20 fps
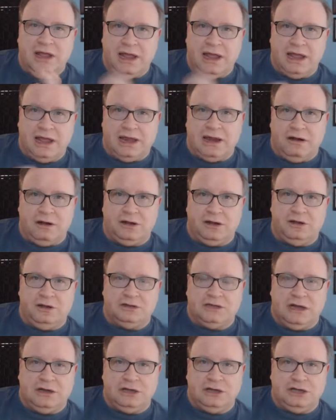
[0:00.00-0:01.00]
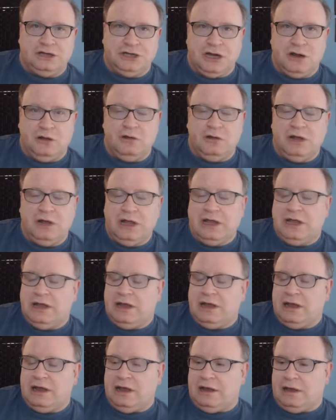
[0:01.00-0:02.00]
and characters on the show.
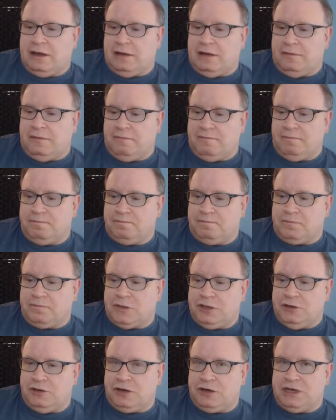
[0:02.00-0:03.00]
You're